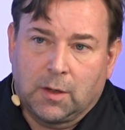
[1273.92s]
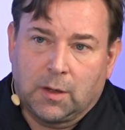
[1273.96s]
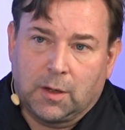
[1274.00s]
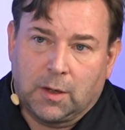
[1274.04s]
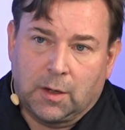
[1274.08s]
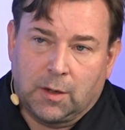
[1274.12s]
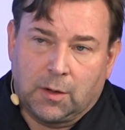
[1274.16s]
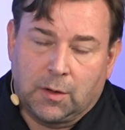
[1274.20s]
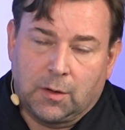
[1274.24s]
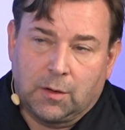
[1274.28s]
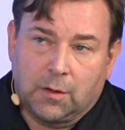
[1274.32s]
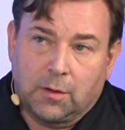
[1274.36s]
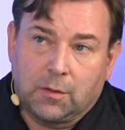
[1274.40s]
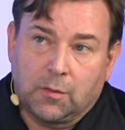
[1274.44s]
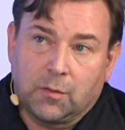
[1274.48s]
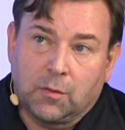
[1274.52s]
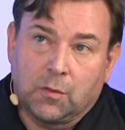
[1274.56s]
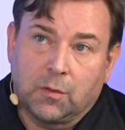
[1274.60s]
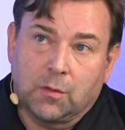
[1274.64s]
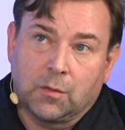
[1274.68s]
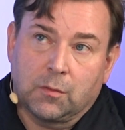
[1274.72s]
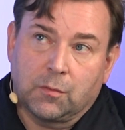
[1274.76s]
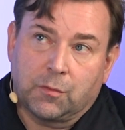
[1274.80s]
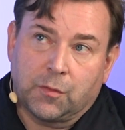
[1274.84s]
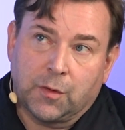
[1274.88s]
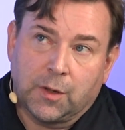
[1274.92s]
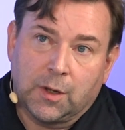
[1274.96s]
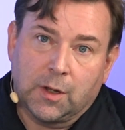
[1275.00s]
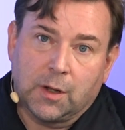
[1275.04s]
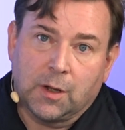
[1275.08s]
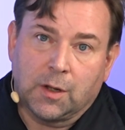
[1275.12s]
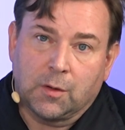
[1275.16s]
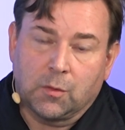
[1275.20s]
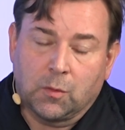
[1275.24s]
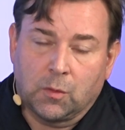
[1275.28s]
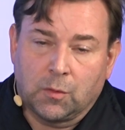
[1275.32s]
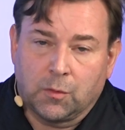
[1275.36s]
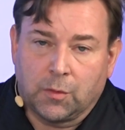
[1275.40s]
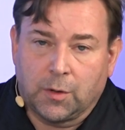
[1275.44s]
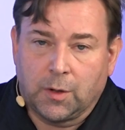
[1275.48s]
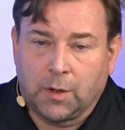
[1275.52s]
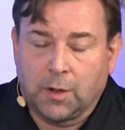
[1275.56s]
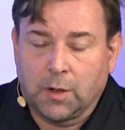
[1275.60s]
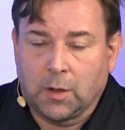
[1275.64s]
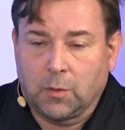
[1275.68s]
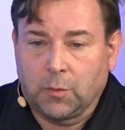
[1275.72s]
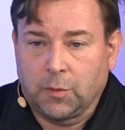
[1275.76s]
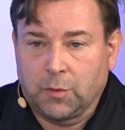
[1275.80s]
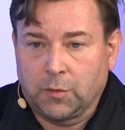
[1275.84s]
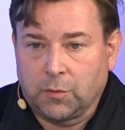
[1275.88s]
in Finland already
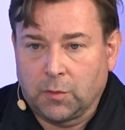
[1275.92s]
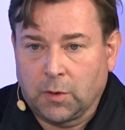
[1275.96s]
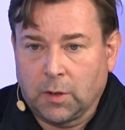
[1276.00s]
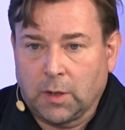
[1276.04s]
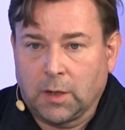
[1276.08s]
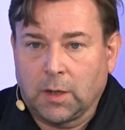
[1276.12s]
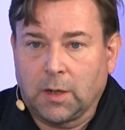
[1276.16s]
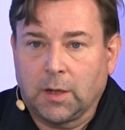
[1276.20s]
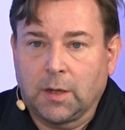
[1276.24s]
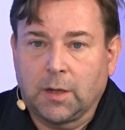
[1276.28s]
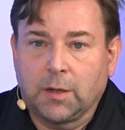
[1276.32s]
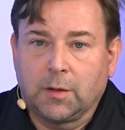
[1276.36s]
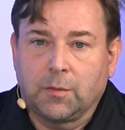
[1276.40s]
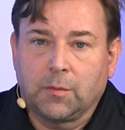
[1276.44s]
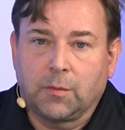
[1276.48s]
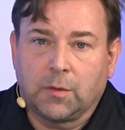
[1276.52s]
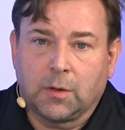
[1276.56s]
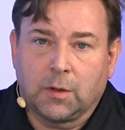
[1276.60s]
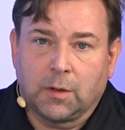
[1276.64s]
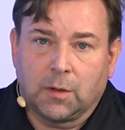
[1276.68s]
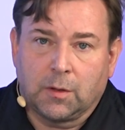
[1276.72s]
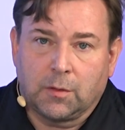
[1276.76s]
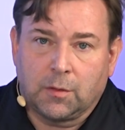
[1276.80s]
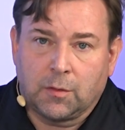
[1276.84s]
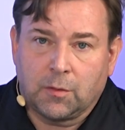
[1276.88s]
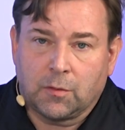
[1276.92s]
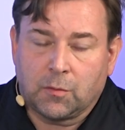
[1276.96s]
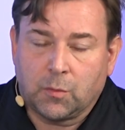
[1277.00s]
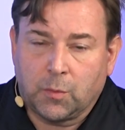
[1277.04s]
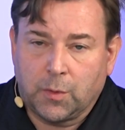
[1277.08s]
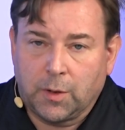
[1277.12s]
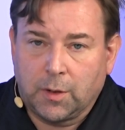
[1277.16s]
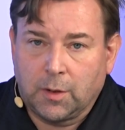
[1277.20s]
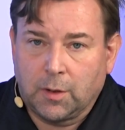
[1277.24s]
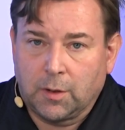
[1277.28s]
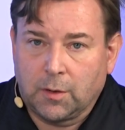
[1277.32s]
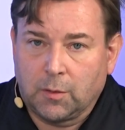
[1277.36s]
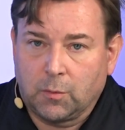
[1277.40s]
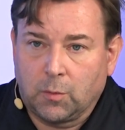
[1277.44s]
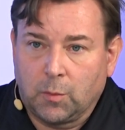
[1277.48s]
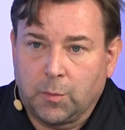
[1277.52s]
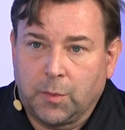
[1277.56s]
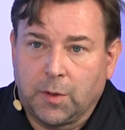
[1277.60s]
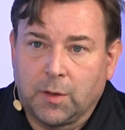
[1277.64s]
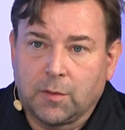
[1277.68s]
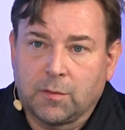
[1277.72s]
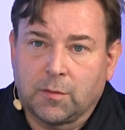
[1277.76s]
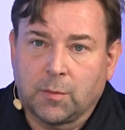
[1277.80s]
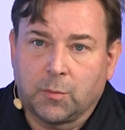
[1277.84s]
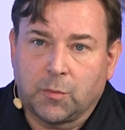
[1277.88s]
now in July, in Sweden it will
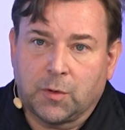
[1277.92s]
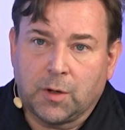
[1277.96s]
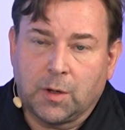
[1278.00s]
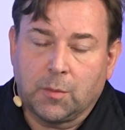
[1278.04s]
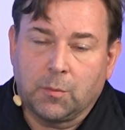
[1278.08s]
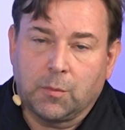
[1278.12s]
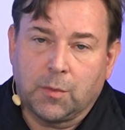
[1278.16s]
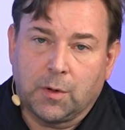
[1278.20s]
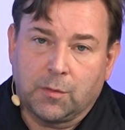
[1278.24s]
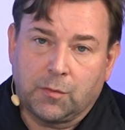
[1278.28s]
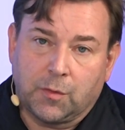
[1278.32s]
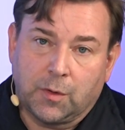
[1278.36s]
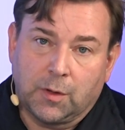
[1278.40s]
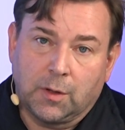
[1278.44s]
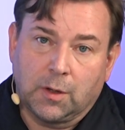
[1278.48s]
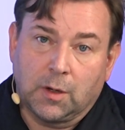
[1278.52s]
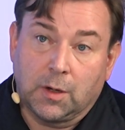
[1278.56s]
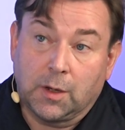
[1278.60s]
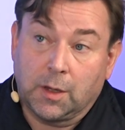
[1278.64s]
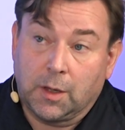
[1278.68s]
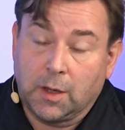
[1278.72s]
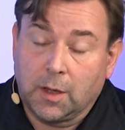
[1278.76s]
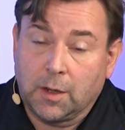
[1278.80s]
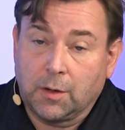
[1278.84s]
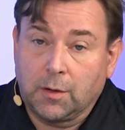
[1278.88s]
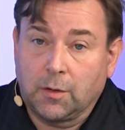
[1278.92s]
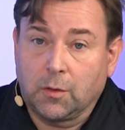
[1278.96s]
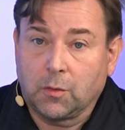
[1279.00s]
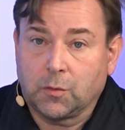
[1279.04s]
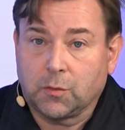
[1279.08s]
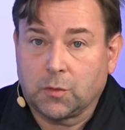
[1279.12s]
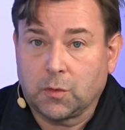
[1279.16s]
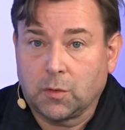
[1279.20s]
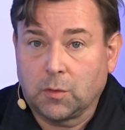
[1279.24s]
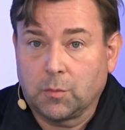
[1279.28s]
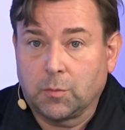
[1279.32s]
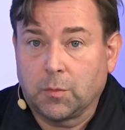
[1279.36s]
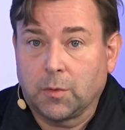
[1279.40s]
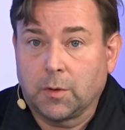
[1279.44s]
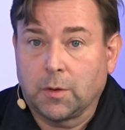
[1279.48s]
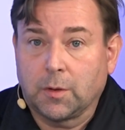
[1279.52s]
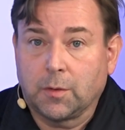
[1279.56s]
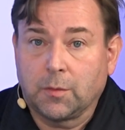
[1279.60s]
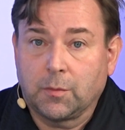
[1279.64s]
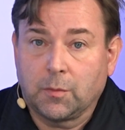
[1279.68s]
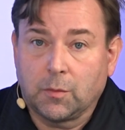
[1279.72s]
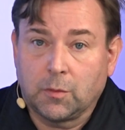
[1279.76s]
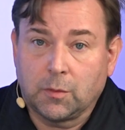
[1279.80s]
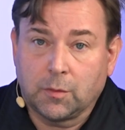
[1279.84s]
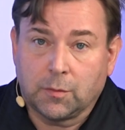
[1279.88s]
be in September, Finland again in
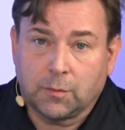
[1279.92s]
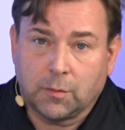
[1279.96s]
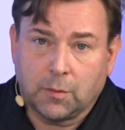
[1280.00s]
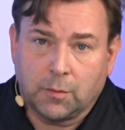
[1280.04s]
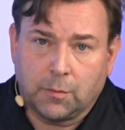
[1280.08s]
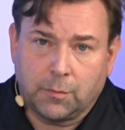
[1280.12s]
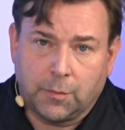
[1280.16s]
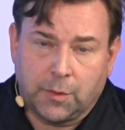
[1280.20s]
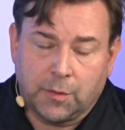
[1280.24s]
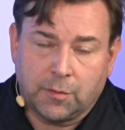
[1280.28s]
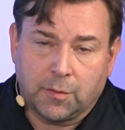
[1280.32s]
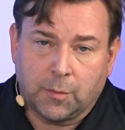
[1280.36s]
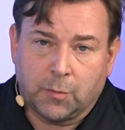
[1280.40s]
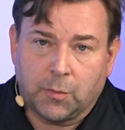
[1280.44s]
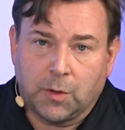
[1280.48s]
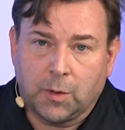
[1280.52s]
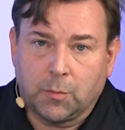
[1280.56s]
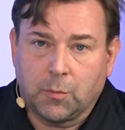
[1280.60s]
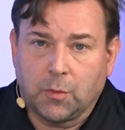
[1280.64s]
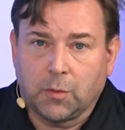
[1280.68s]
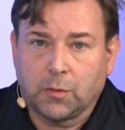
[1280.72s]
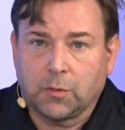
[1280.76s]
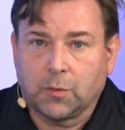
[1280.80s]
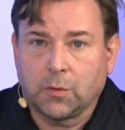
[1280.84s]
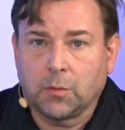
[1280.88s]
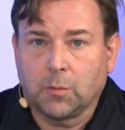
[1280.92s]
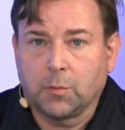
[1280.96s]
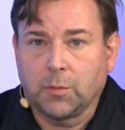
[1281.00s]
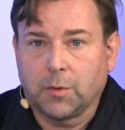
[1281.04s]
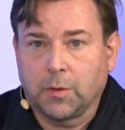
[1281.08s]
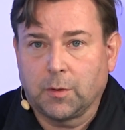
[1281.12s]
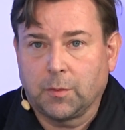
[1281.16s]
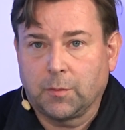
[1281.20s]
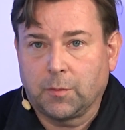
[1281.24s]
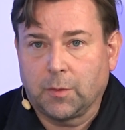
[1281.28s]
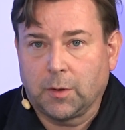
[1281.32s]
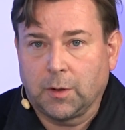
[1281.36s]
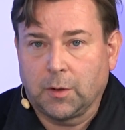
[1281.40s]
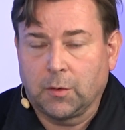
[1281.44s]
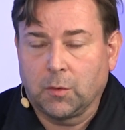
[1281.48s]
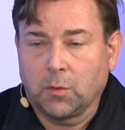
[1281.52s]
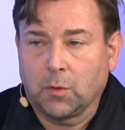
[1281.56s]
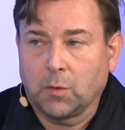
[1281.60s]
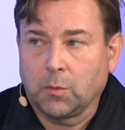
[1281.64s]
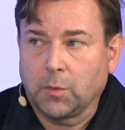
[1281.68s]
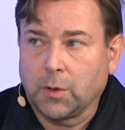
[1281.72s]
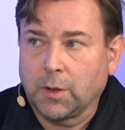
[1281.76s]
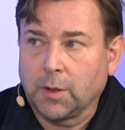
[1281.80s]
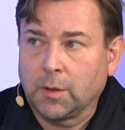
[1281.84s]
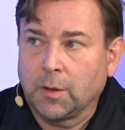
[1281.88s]
October, also in September, October in
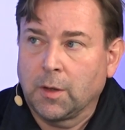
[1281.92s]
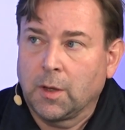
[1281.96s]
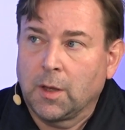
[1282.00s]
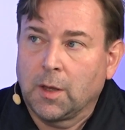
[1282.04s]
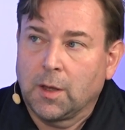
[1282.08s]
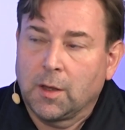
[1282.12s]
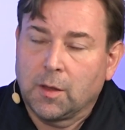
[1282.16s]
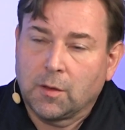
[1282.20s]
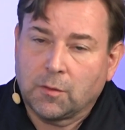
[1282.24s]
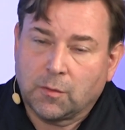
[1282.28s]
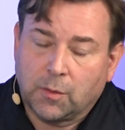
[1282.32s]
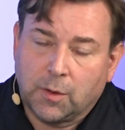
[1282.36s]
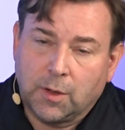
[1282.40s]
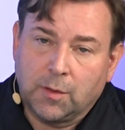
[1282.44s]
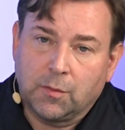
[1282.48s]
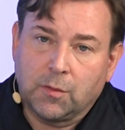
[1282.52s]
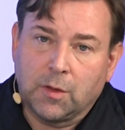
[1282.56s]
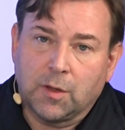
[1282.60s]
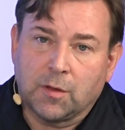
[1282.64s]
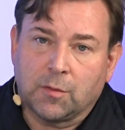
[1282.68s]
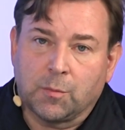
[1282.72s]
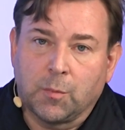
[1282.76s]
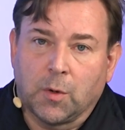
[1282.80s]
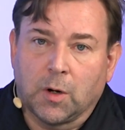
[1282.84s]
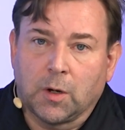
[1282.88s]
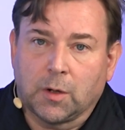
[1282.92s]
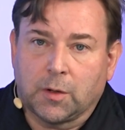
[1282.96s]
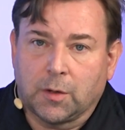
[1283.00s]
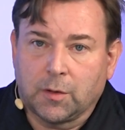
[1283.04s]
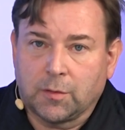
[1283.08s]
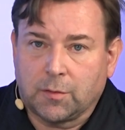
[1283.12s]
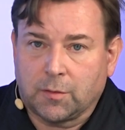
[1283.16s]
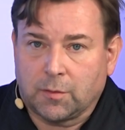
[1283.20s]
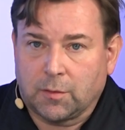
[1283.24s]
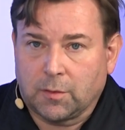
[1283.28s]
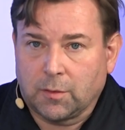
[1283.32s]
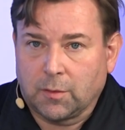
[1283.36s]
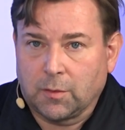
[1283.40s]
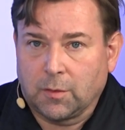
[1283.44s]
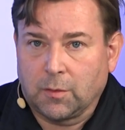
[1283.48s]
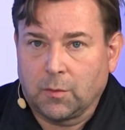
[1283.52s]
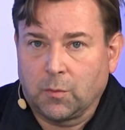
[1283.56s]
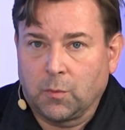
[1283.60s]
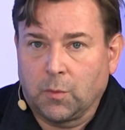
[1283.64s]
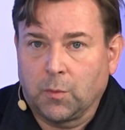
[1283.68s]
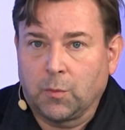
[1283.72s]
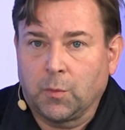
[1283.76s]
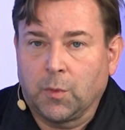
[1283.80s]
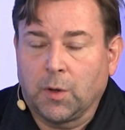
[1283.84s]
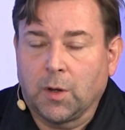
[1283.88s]
Norway. So in these markets,
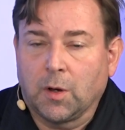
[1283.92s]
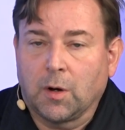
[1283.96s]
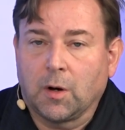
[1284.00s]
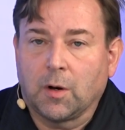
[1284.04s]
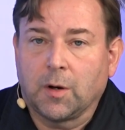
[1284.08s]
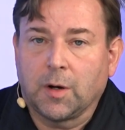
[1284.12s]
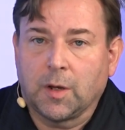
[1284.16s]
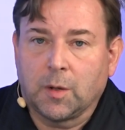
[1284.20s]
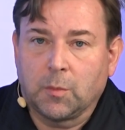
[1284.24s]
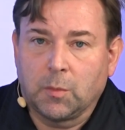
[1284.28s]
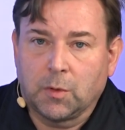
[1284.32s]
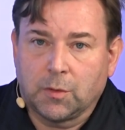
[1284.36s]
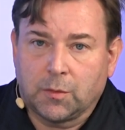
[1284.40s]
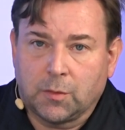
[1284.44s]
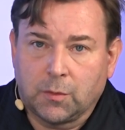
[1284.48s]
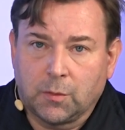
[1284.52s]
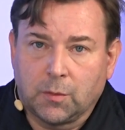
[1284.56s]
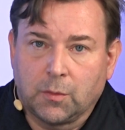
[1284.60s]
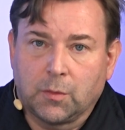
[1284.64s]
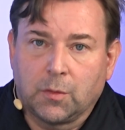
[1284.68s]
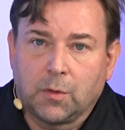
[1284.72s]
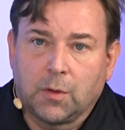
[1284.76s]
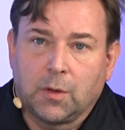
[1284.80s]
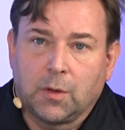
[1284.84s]
we are able to